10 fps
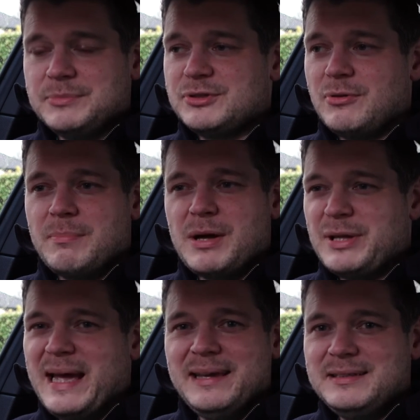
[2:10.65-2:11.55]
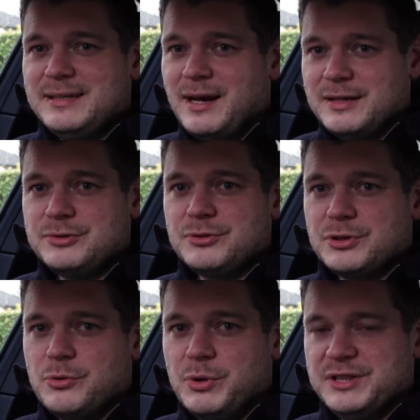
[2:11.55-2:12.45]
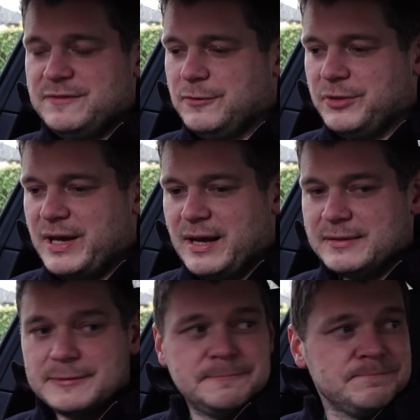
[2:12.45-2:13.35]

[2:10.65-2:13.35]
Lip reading: so about 80-100 quid for that.